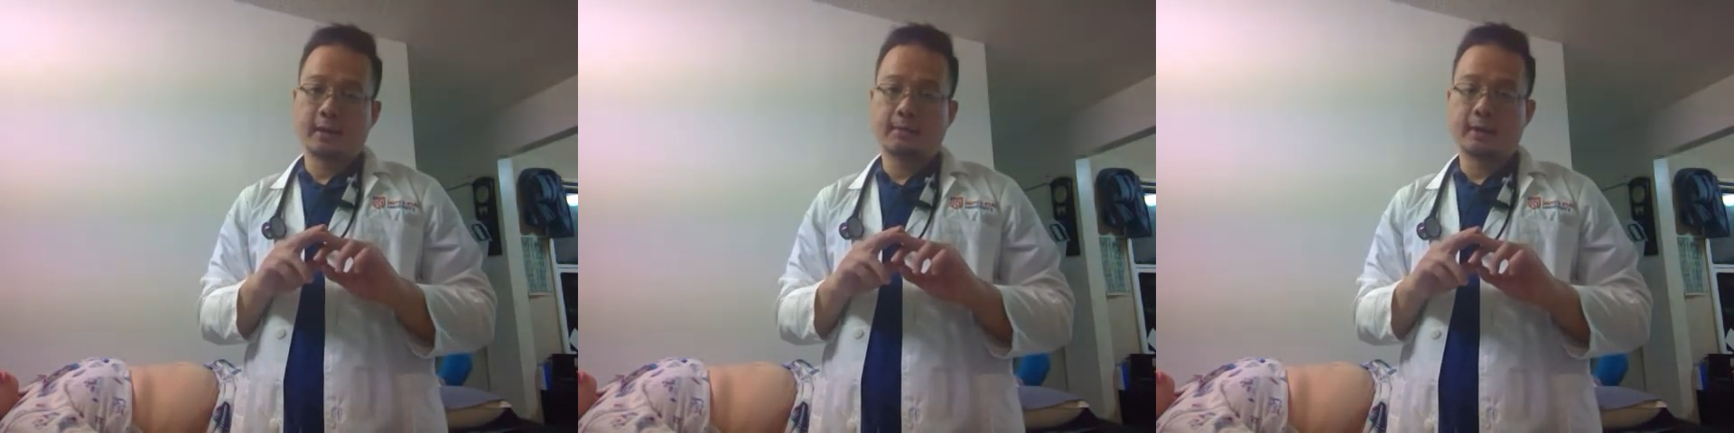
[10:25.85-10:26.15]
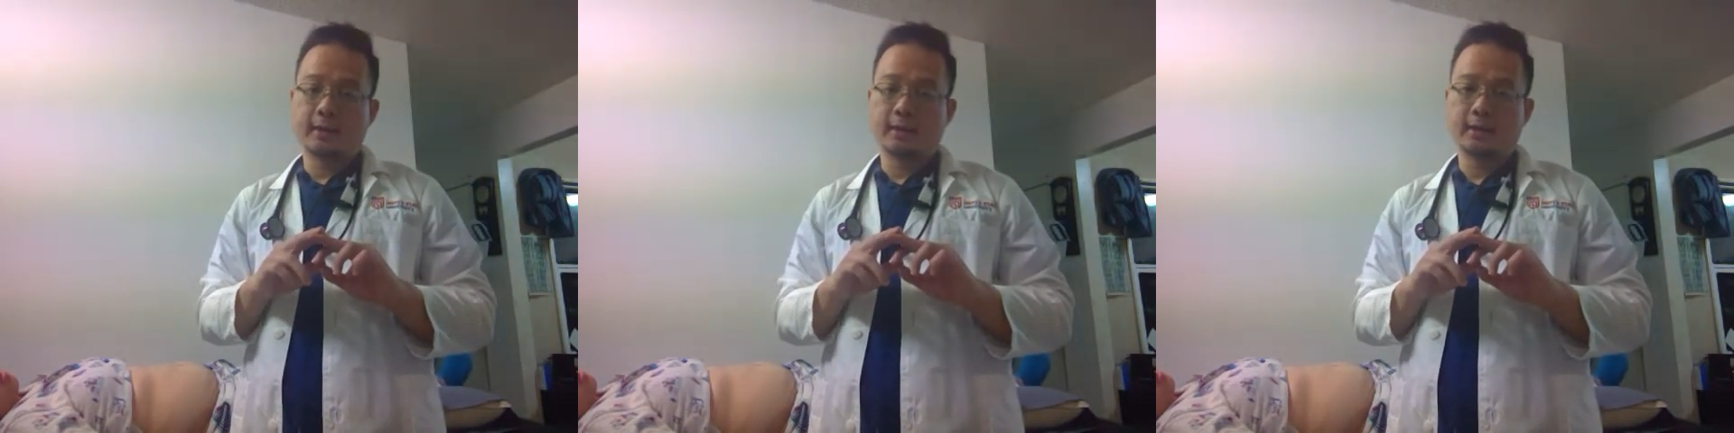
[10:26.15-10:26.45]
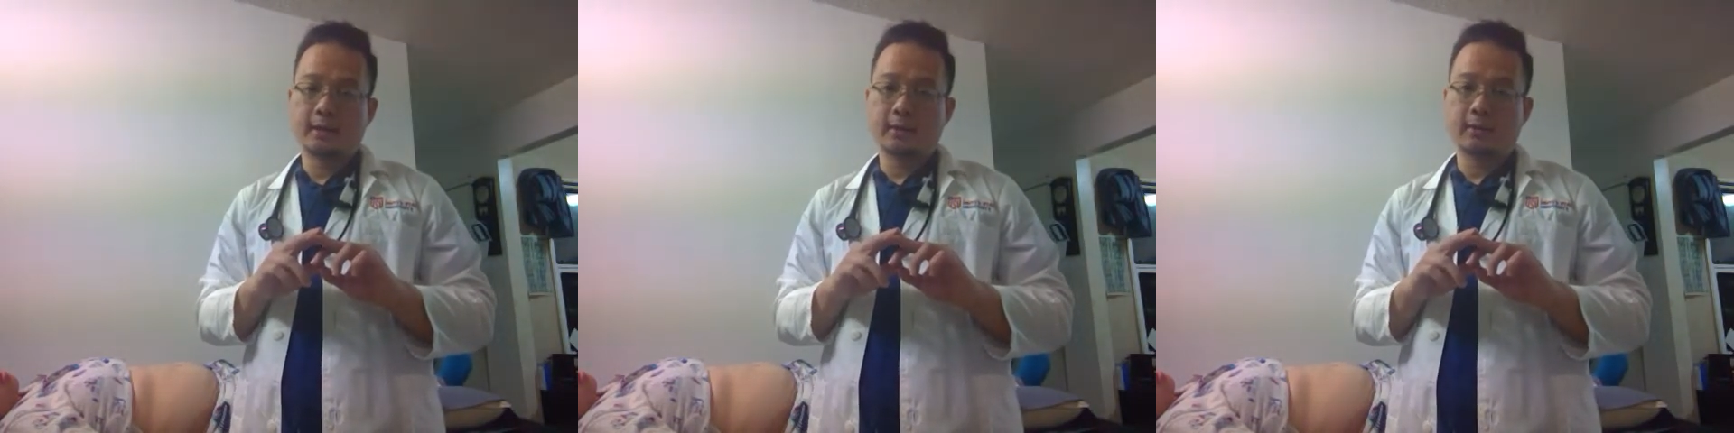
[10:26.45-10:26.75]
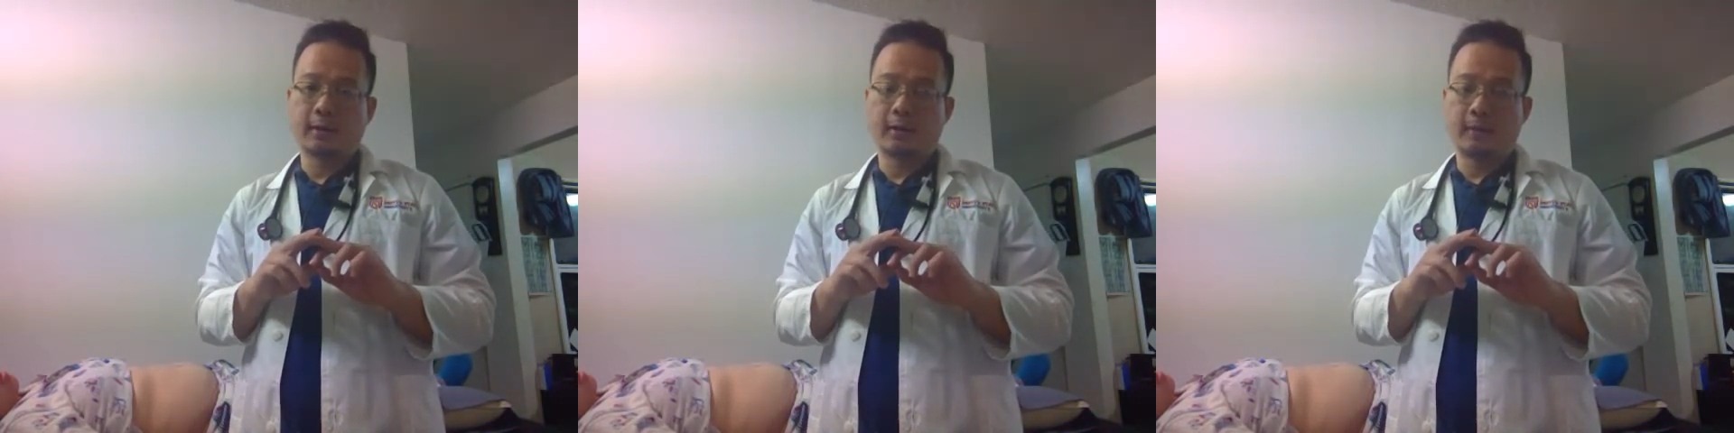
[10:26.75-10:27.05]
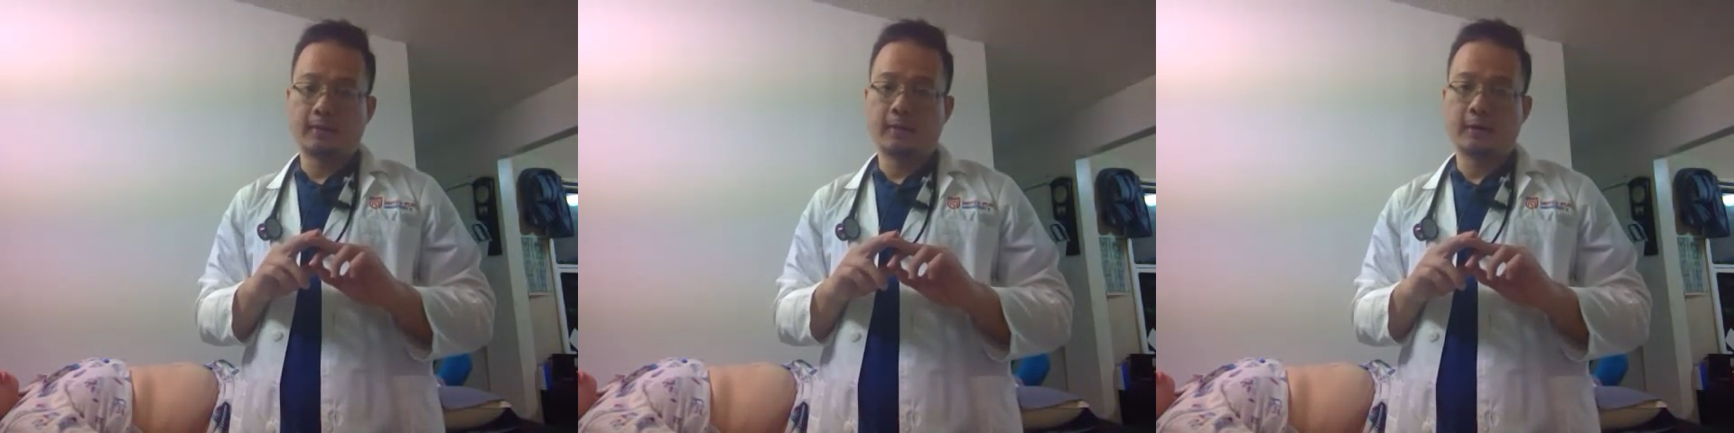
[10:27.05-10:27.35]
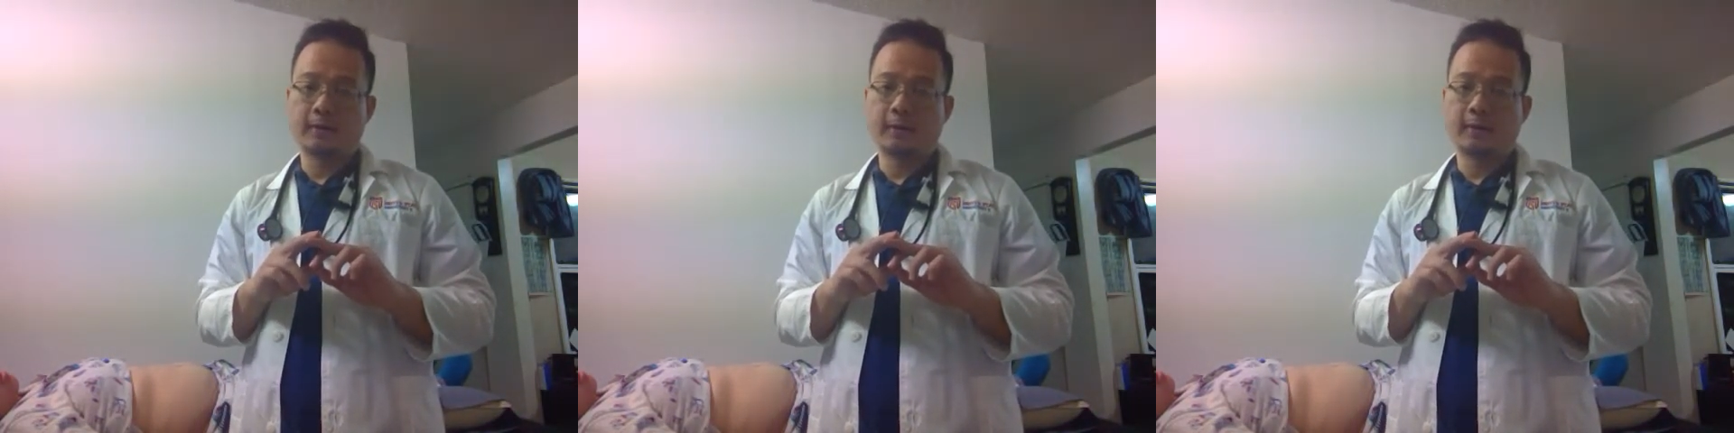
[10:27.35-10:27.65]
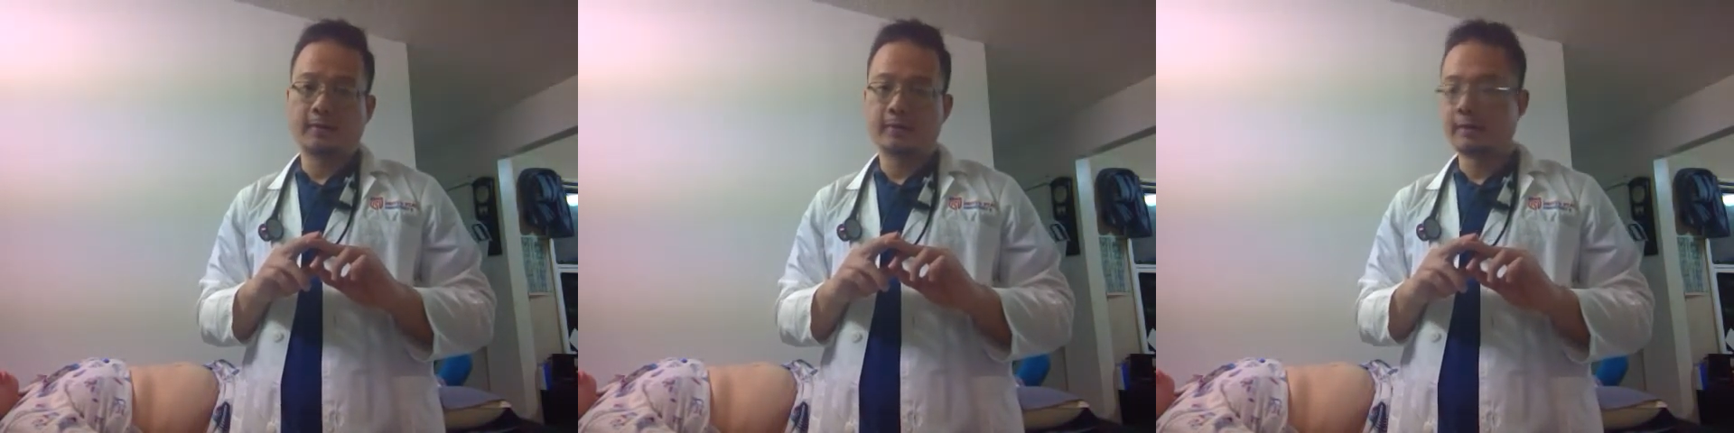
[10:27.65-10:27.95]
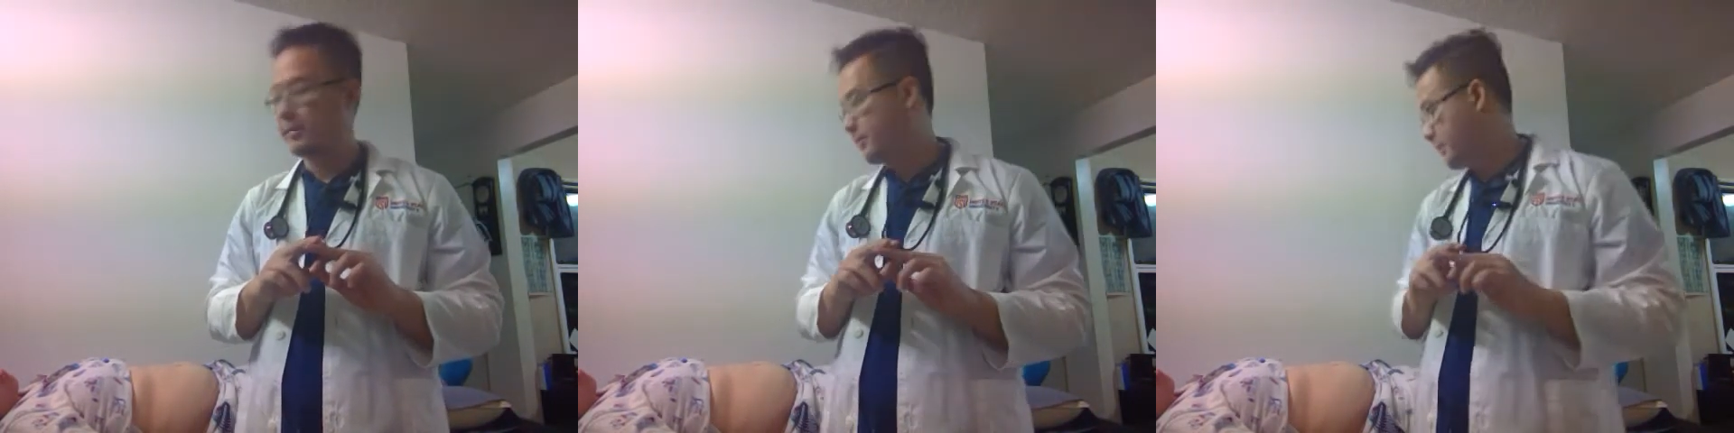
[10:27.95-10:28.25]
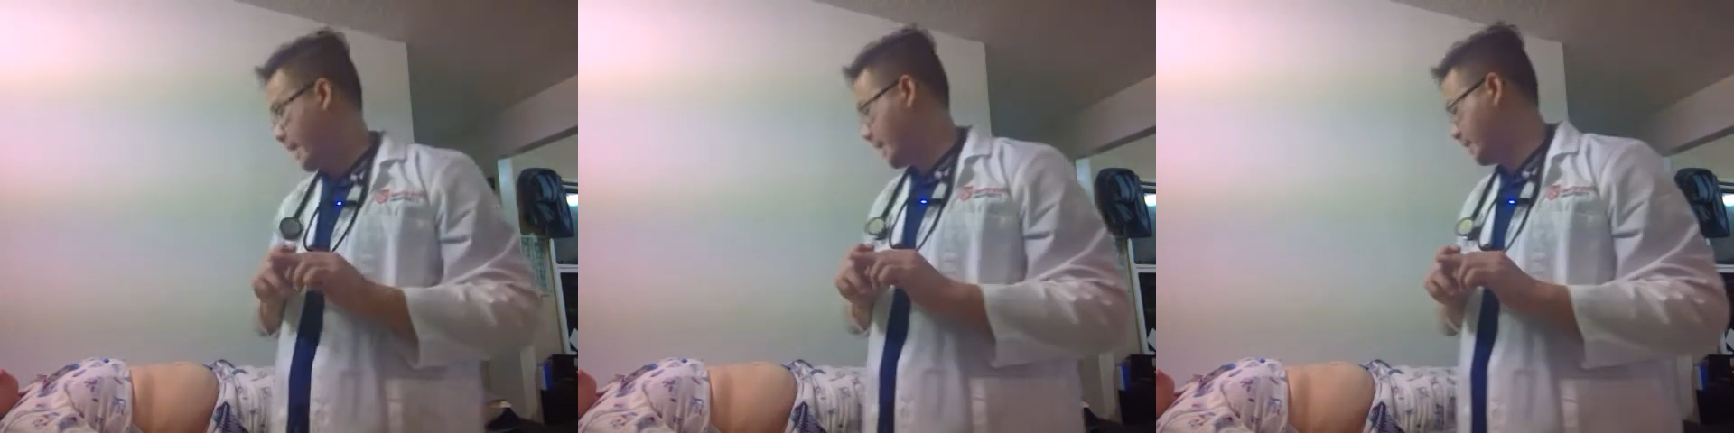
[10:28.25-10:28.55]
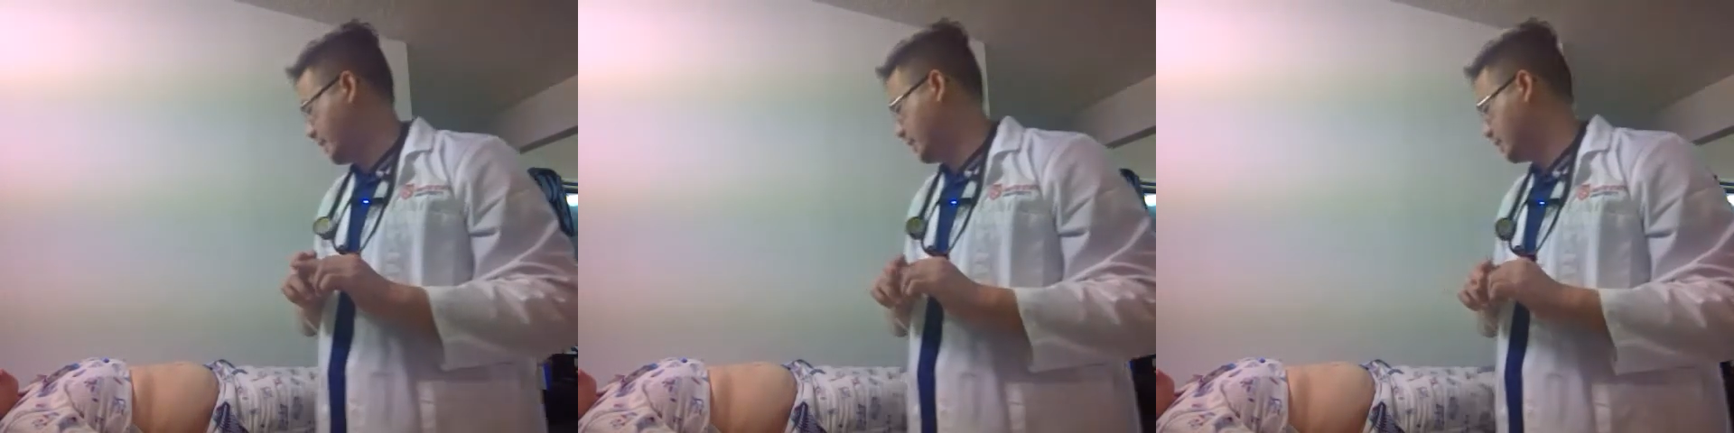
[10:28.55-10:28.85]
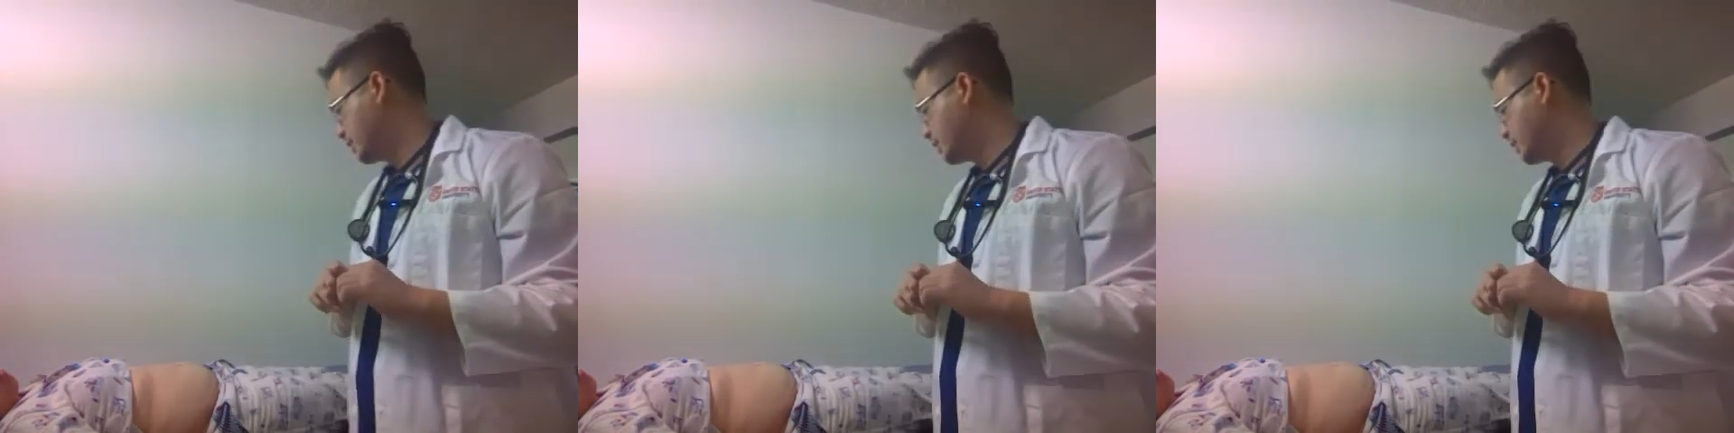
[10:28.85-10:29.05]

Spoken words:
percussion for the bladder.